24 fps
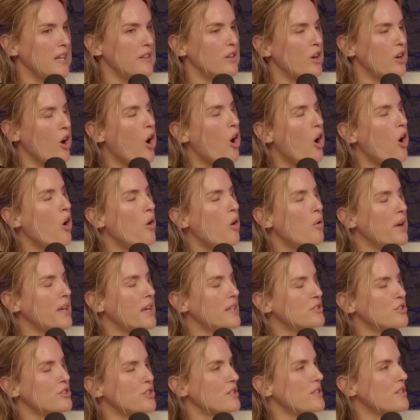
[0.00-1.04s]
No. They're
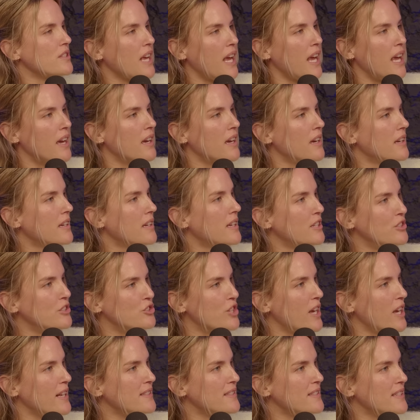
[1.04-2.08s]
always just like
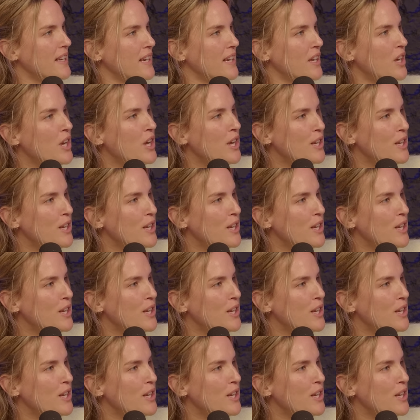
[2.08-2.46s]
congested.